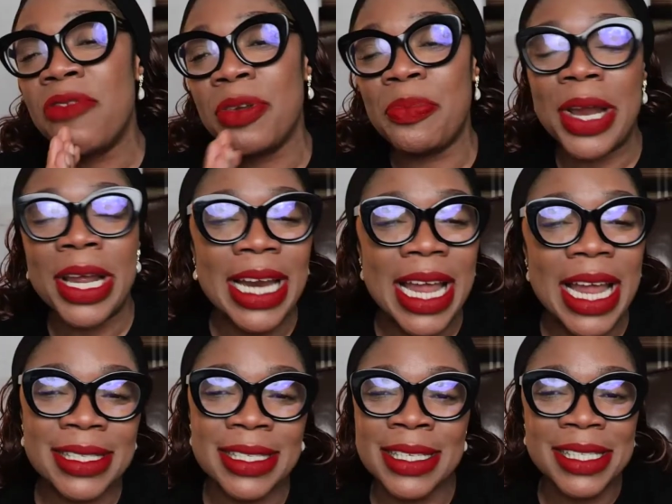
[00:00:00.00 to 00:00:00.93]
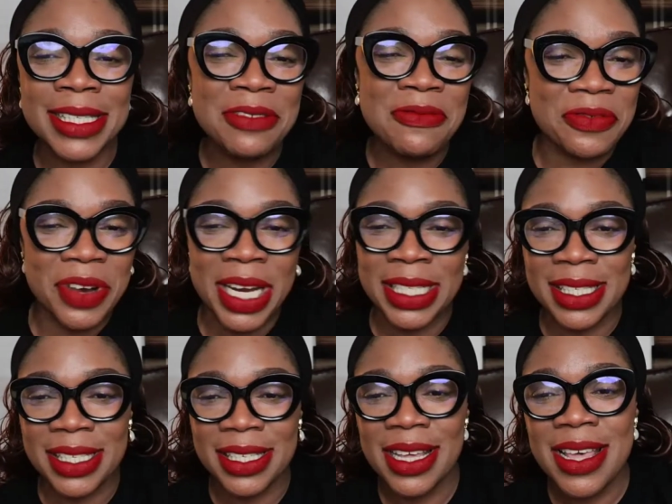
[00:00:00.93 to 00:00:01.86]
pregnancy is
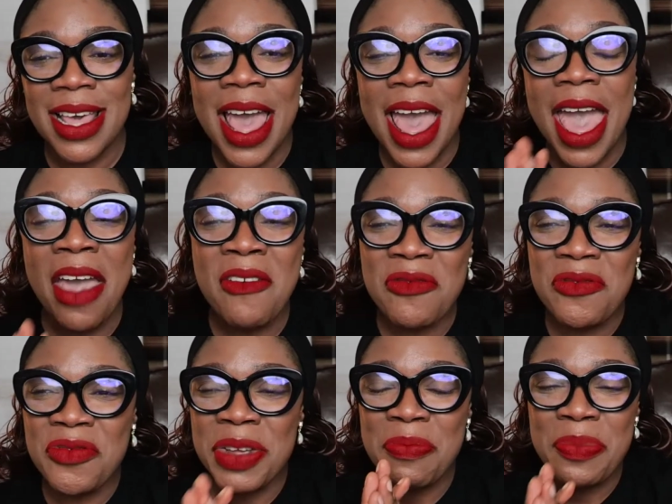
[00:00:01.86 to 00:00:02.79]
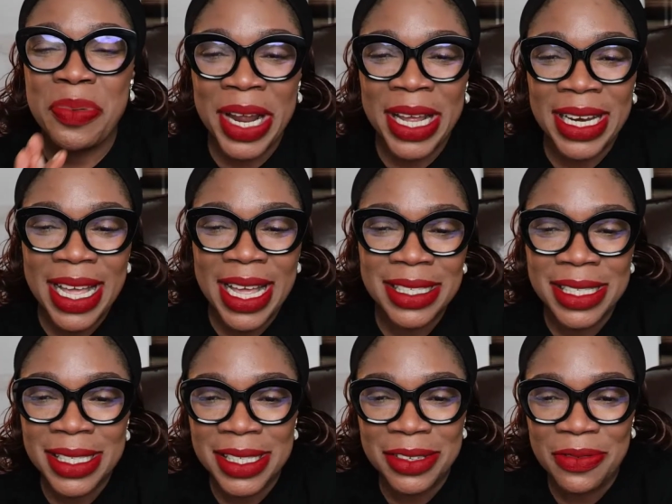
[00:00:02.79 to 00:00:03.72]
different. Every pregnancy
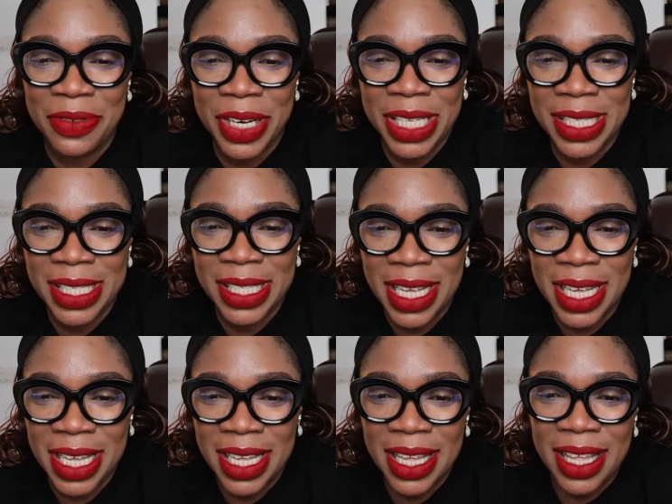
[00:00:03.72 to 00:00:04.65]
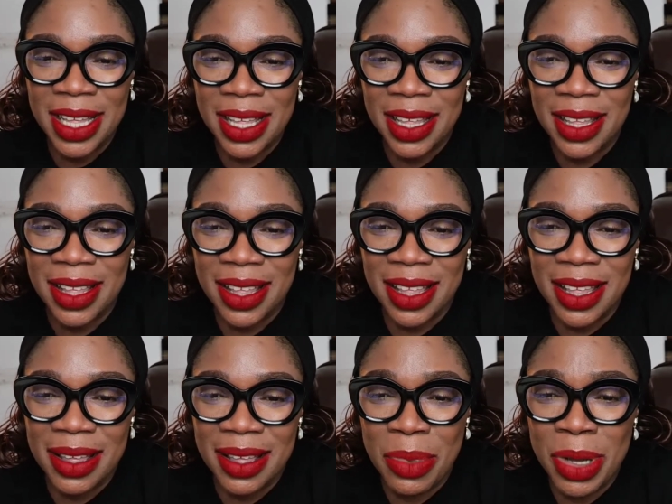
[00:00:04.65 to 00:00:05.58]
is different.
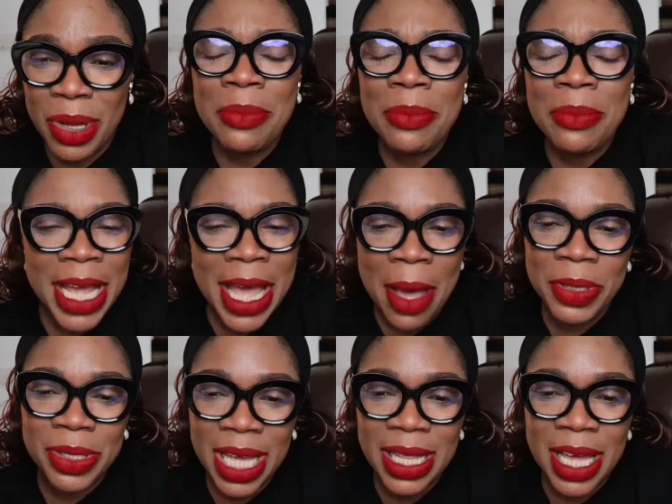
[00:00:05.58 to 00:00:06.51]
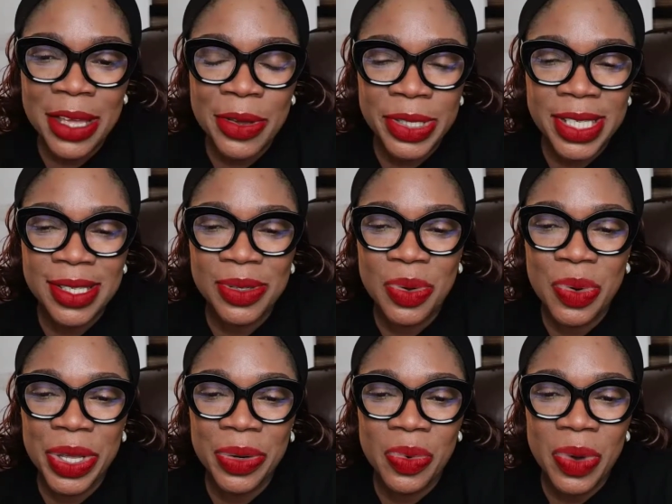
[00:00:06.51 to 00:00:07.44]
But I'm really happy to hear that yours is
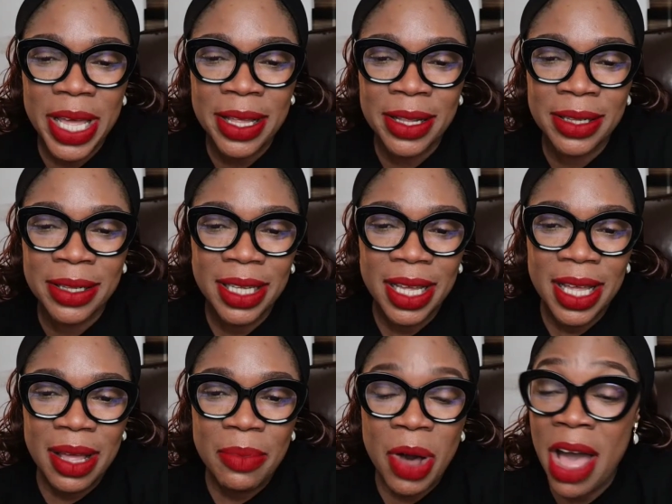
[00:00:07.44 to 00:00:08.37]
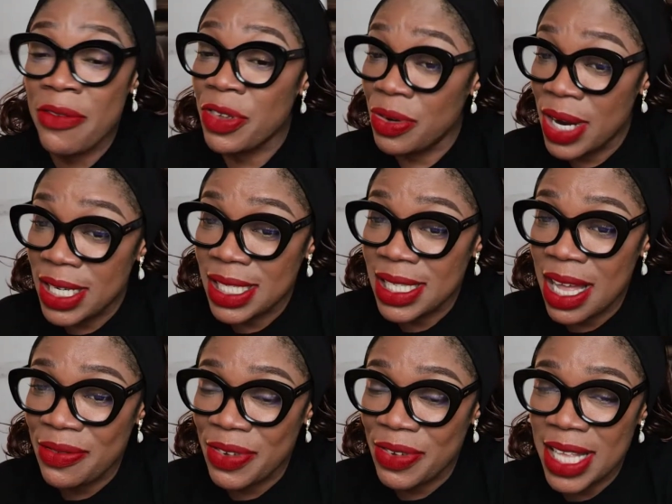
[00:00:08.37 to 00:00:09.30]
going well. But have you
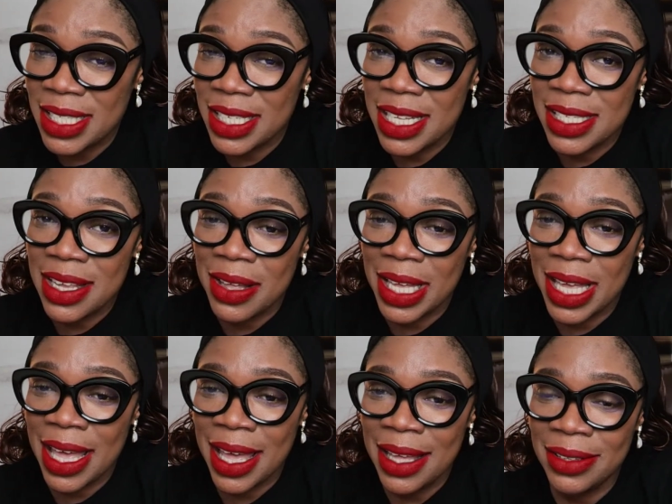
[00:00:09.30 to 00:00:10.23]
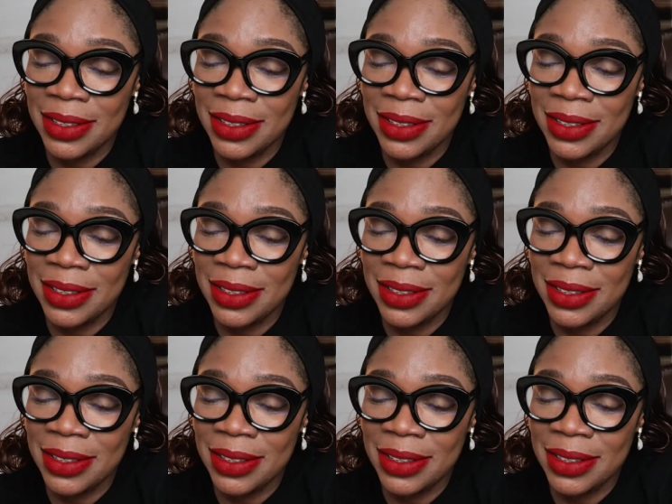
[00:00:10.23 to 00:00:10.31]
registered for antenatal care?